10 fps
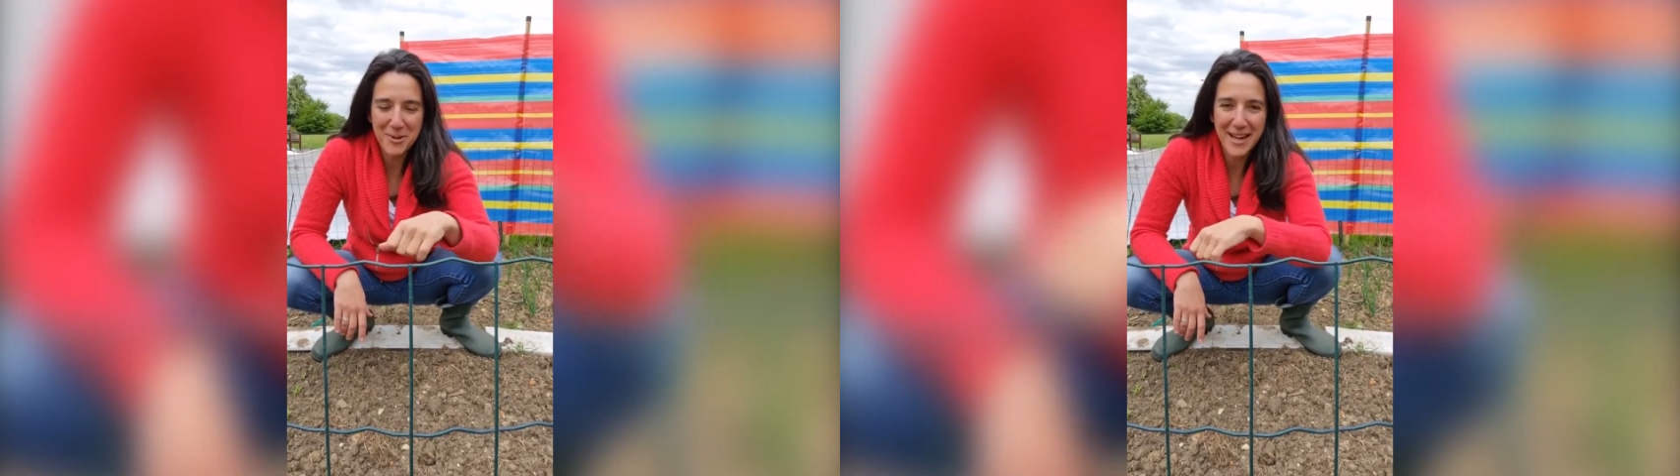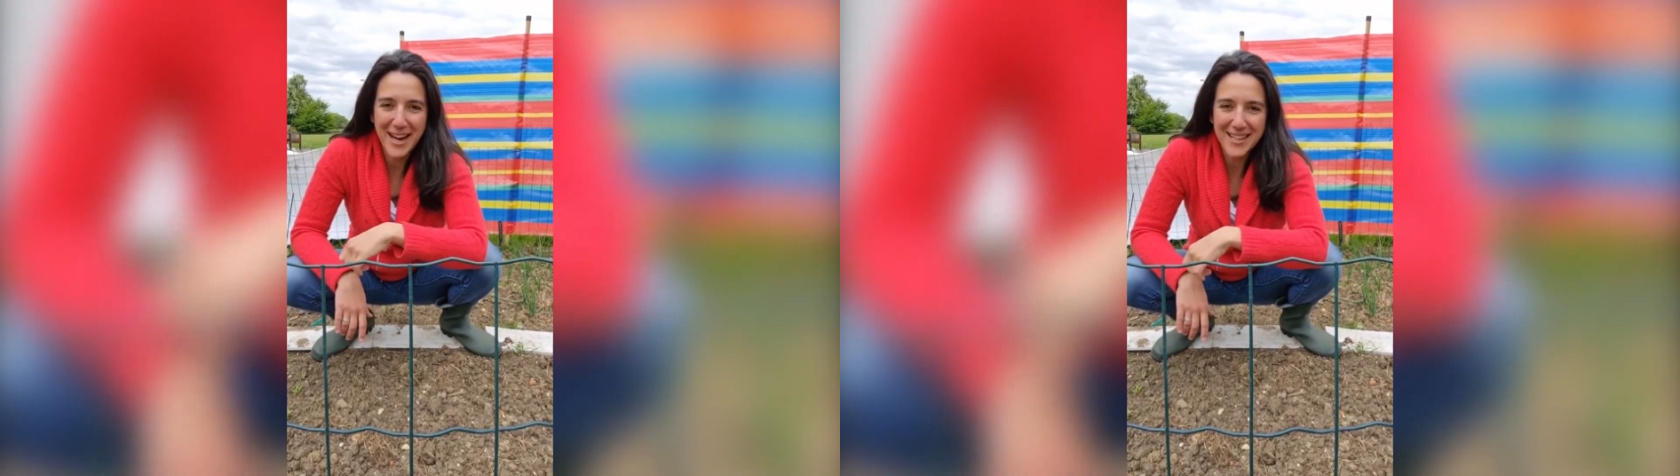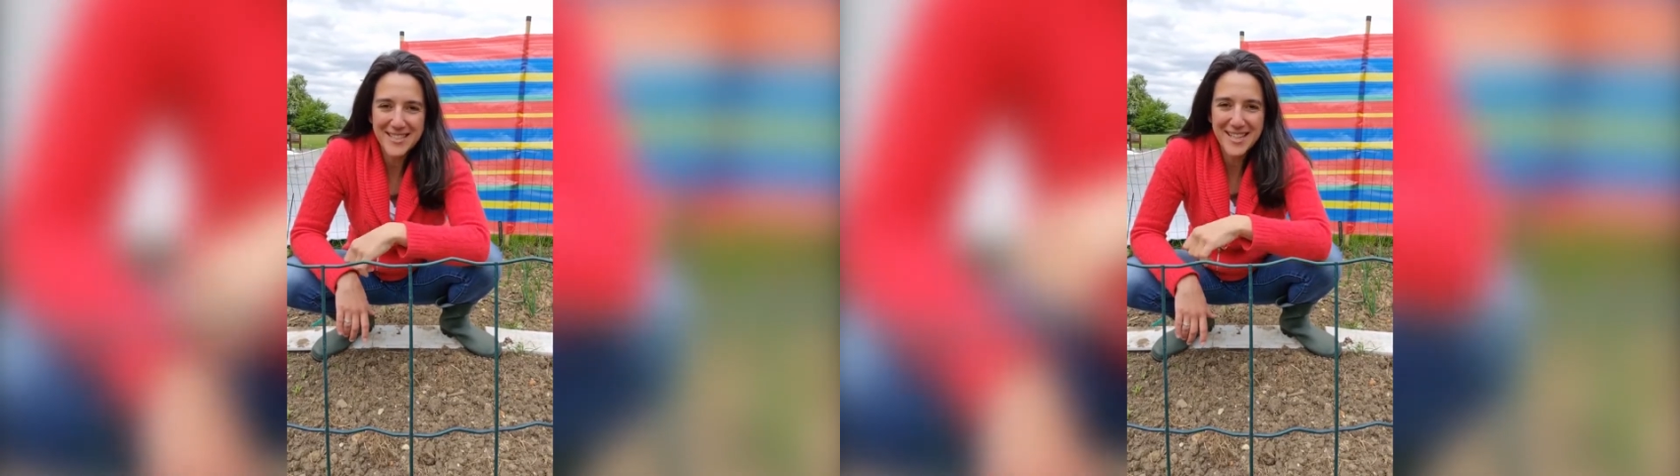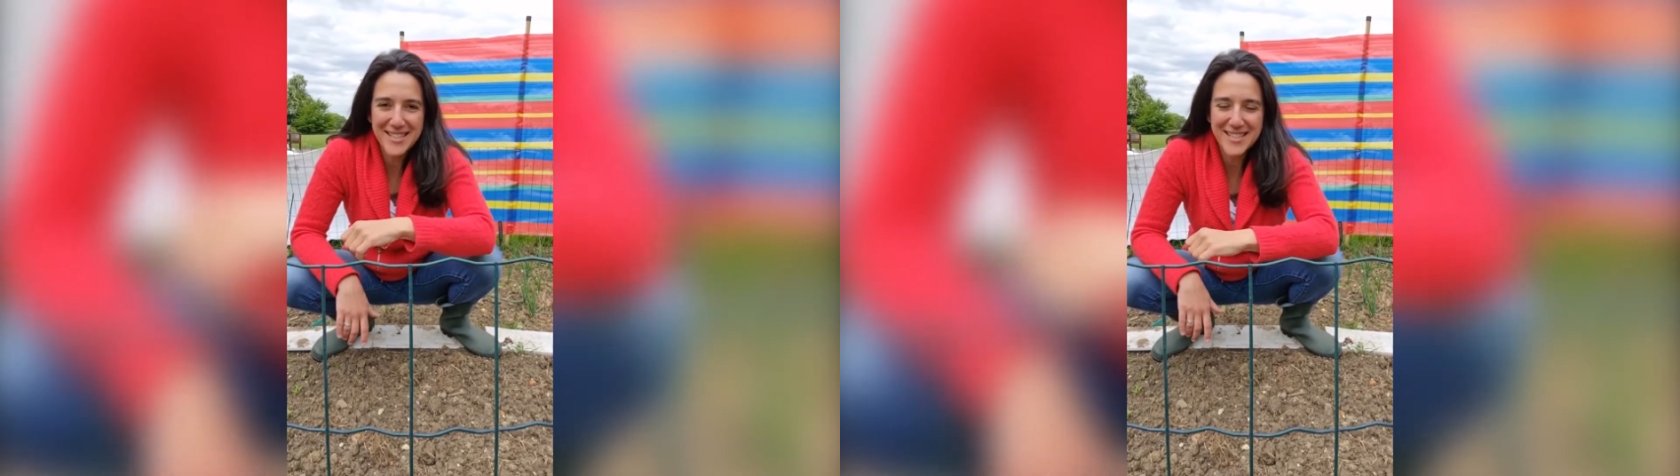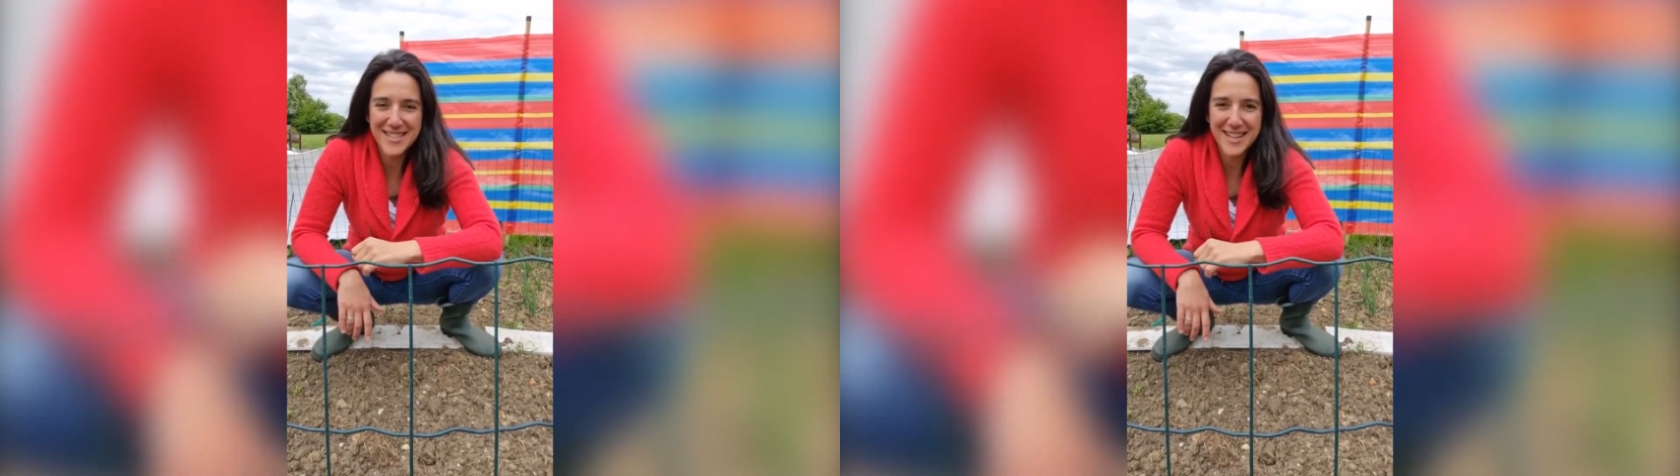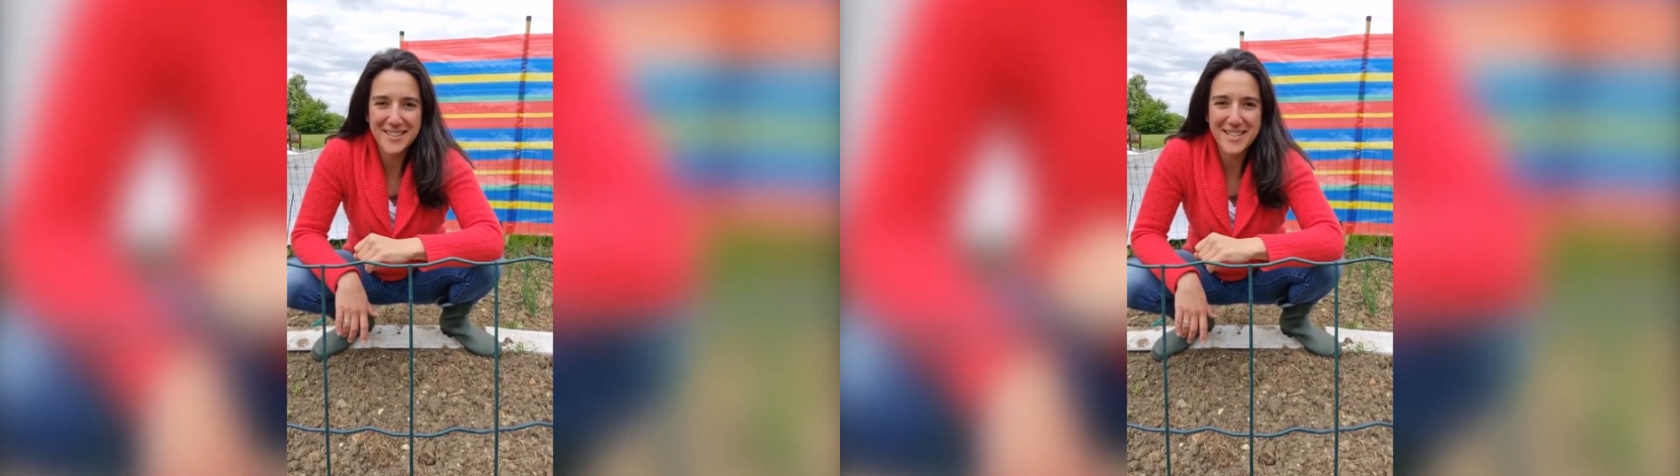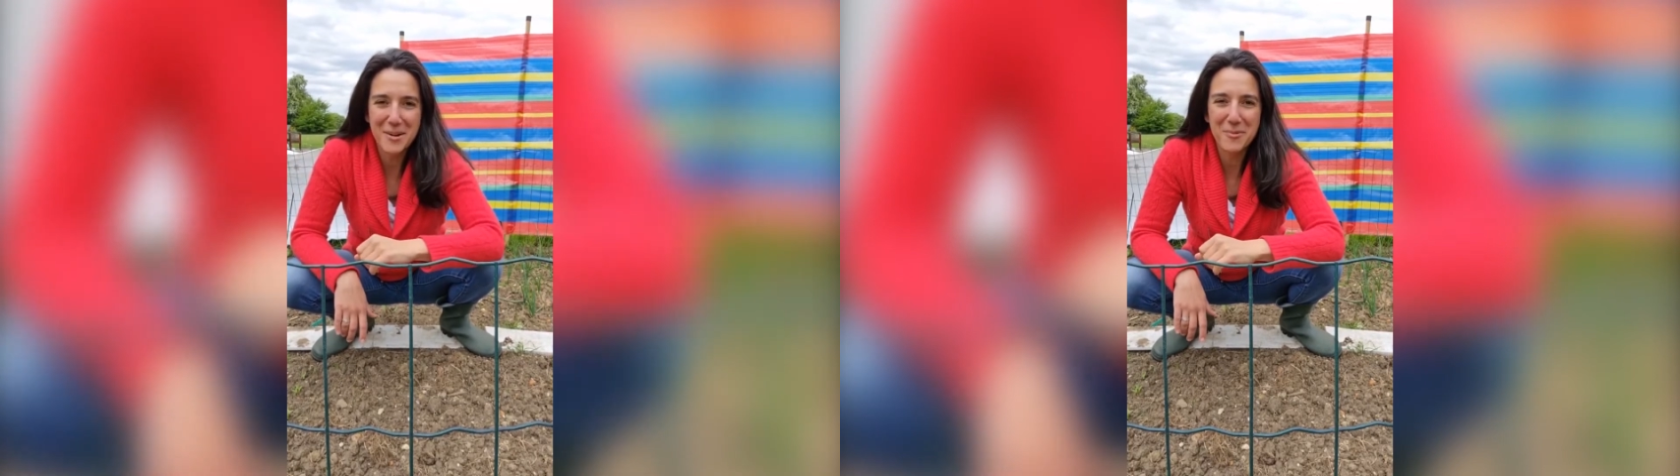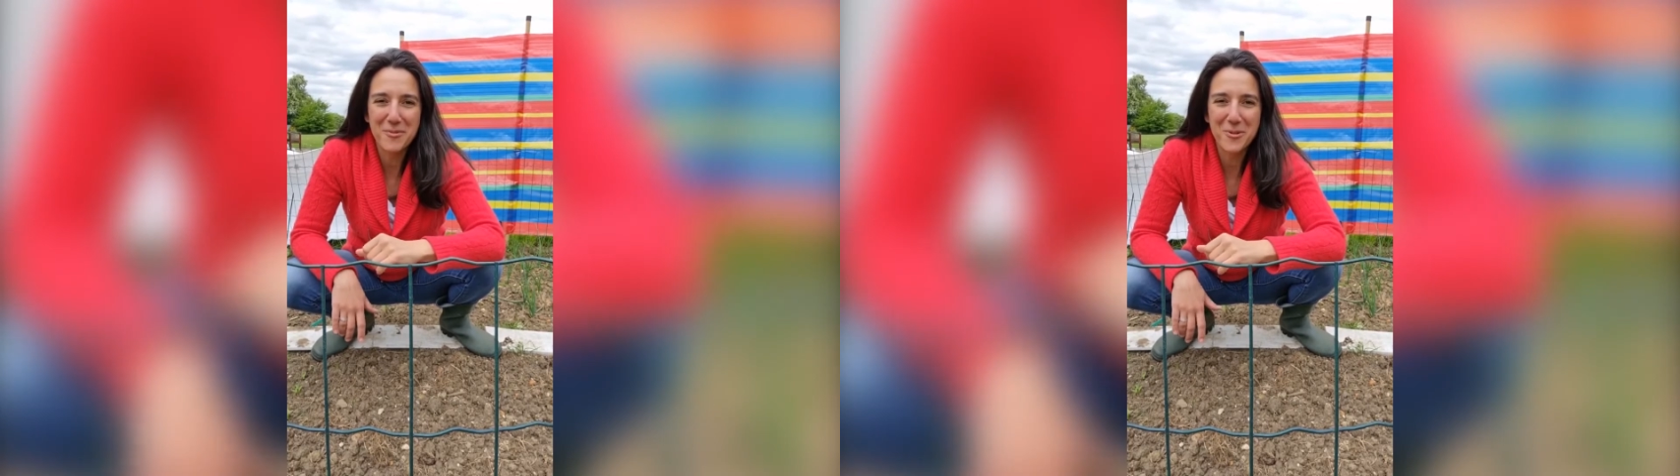we had yesterday and the day
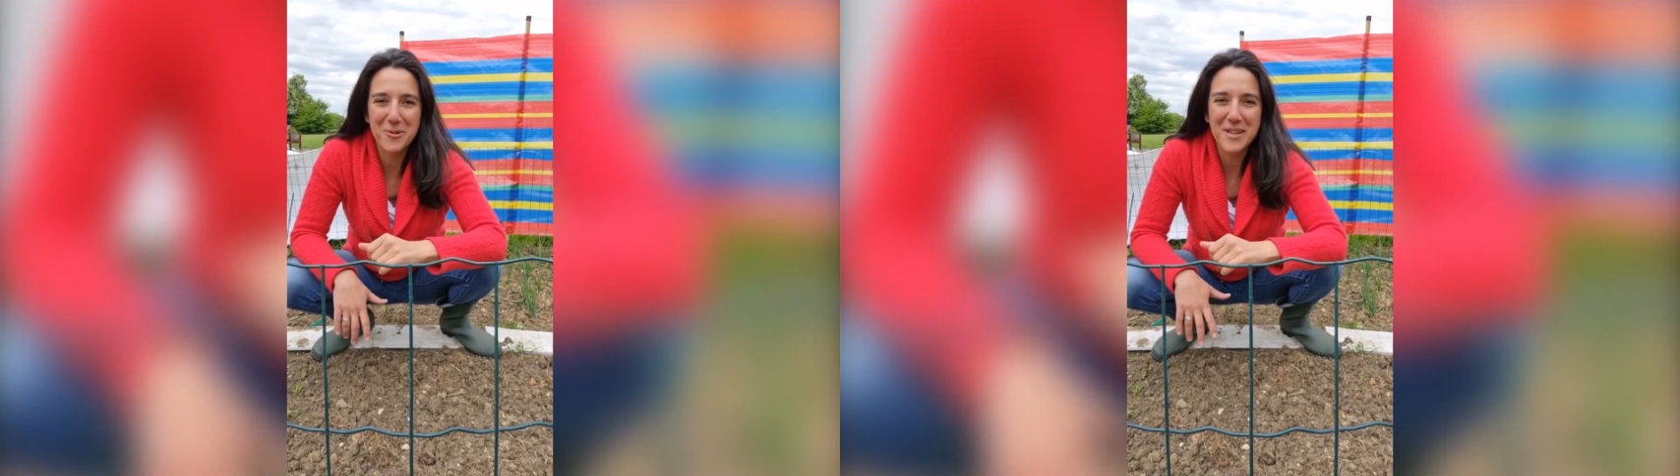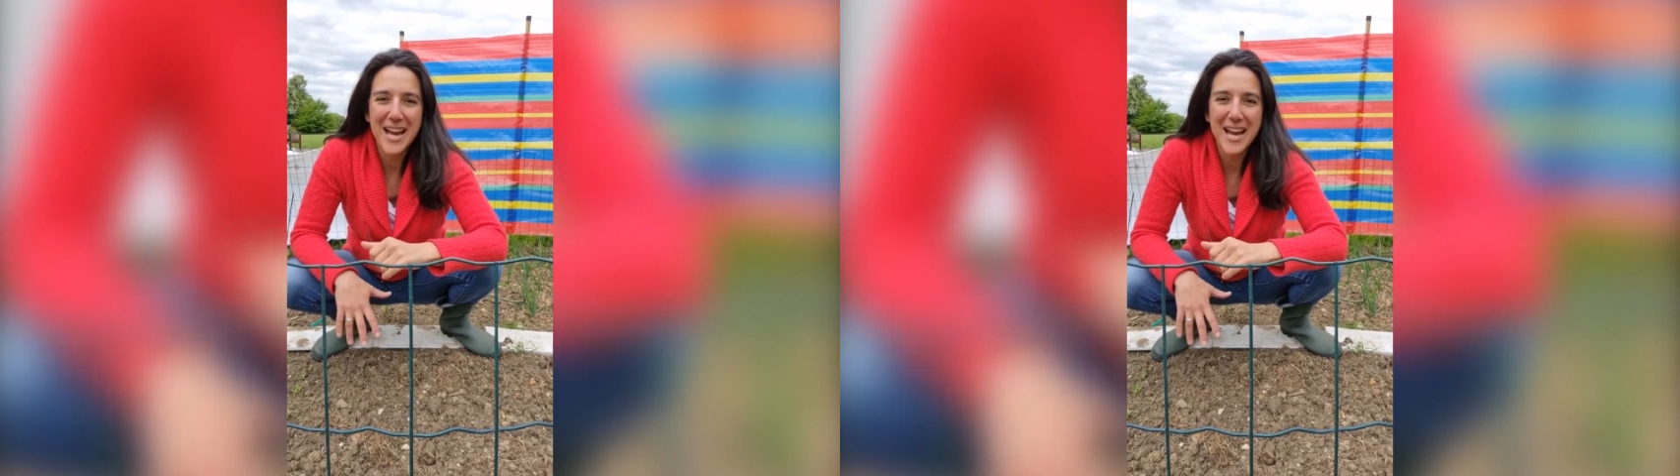before.